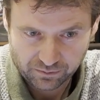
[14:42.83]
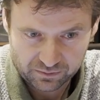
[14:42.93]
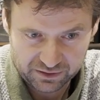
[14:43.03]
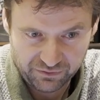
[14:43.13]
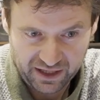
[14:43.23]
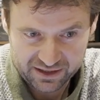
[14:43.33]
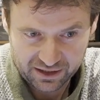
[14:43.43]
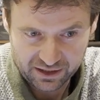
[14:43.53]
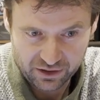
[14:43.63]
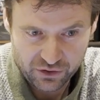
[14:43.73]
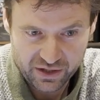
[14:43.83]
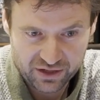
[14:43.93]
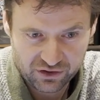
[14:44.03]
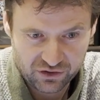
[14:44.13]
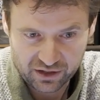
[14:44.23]
In fact, I can do
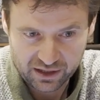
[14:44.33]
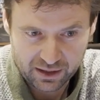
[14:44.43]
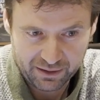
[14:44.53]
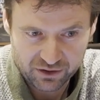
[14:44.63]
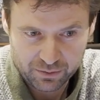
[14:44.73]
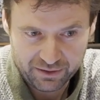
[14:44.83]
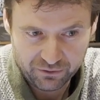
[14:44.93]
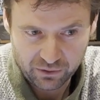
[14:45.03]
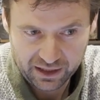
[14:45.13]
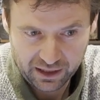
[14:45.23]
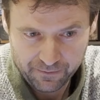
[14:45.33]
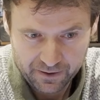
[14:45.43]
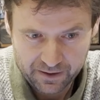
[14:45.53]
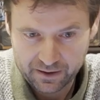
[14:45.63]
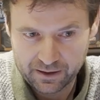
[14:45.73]
this because I can come out of speed 4 here.
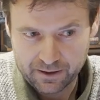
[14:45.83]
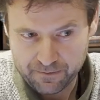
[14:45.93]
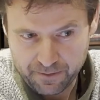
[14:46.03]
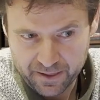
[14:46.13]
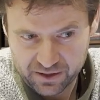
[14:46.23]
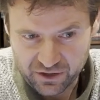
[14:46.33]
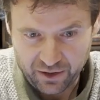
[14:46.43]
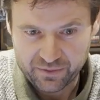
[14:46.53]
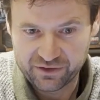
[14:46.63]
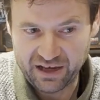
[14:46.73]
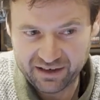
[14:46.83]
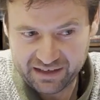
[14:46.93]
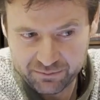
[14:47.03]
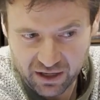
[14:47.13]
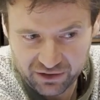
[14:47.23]
So exact
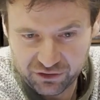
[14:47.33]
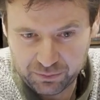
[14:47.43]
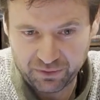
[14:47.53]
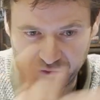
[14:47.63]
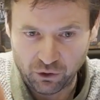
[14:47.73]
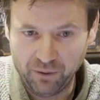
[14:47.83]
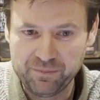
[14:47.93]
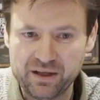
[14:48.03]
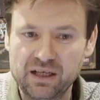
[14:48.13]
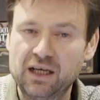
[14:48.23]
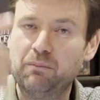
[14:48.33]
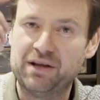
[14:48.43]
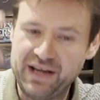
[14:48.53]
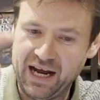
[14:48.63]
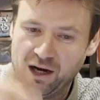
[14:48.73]
same dice as before, but
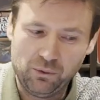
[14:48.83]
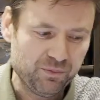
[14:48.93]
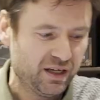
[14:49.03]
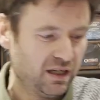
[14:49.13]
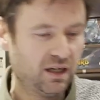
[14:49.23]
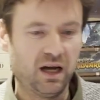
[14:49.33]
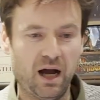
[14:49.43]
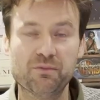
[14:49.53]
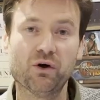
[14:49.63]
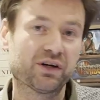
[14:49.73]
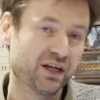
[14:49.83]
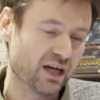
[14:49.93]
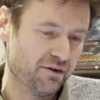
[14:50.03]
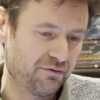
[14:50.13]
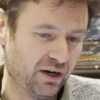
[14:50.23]
now I'm not going to
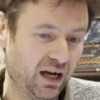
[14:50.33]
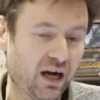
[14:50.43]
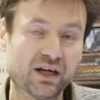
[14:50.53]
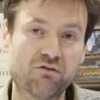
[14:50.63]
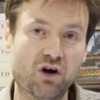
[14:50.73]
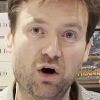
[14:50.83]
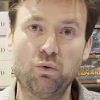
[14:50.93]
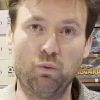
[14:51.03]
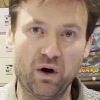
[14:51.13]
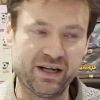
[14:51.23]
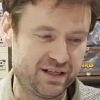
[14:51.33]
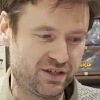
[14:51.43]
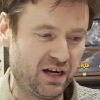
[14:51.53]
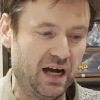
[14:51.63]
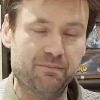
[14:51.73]
go for it. I'm going to roll 1 at a
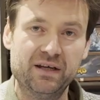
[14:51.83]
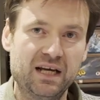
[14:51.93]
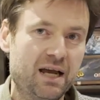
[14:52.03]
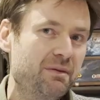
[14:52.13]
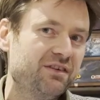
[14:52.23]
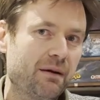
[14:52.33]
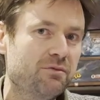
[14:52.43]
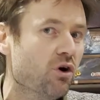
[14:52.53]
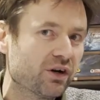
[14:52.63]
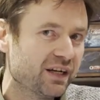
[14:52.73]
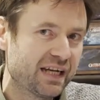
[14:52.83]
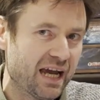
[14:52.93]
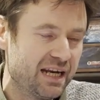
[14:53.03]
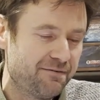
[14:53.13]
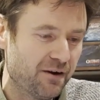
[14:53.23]
time. It means I'm not going to get
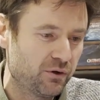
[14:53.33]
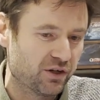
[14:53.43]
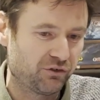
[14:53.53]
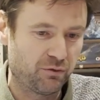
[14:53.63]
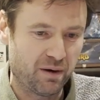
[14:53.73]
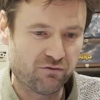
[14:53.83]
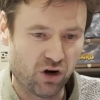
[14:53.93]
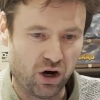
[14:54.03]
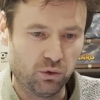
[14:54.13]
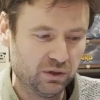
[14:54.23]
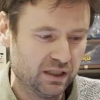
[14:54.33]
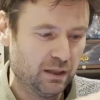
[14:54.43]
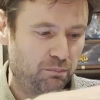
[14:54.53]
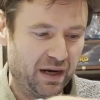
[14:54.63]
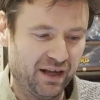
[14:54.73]
any focus from my roll,
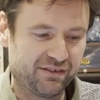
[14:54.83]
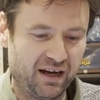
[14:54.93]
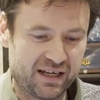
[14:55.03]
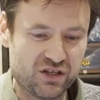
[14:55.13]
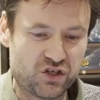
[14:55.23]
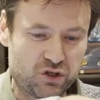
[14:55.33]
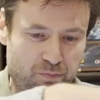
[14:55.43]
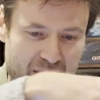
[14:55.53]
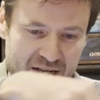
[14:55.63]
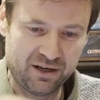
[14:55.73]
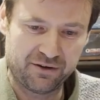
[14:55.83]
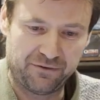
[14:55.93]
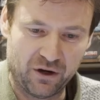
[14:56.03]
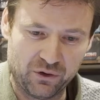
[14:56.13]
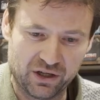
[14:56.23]
but I can spend
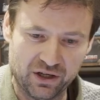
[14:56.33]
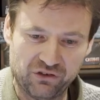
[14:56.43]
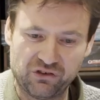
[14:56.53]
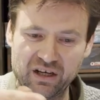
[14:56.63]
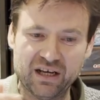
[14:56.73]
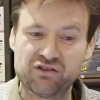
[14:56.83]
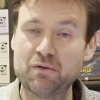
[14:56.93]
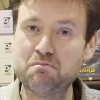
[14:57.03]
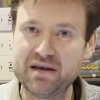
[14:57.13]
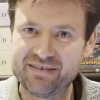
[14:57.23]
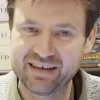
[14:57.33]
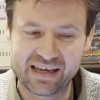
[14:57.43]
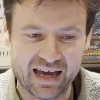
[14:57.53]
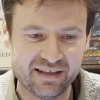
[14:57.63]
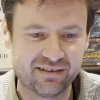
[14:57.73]
focus to
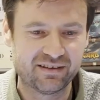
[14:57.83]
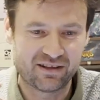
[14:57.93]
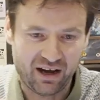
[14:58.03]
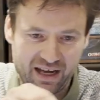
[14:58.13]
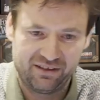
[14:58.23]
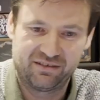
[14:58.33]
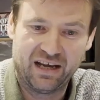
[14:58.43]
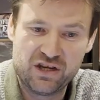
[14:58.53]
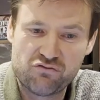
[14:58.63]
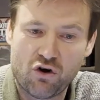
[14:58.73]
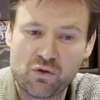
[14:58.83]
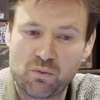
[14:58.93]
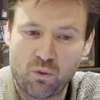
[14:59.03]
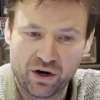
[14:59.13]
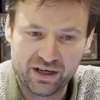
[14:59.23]
mitigate dice, and you roll
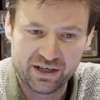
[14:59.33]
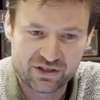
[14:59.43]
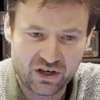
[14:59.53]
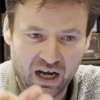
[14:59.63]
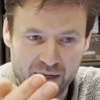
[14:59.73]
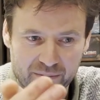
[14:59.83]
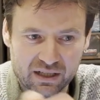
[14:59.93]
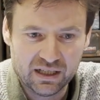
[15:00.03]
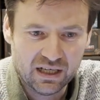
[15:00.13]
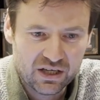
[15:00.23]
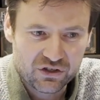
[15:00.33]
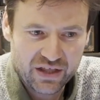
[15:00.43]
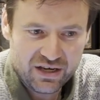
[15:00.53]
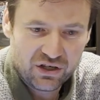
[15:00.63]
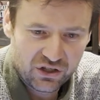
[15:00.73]
them one at a time. So
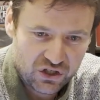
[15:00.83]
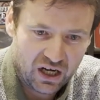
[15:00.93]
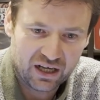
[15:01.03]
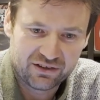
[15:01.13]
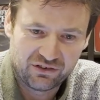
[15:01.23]
then you can start to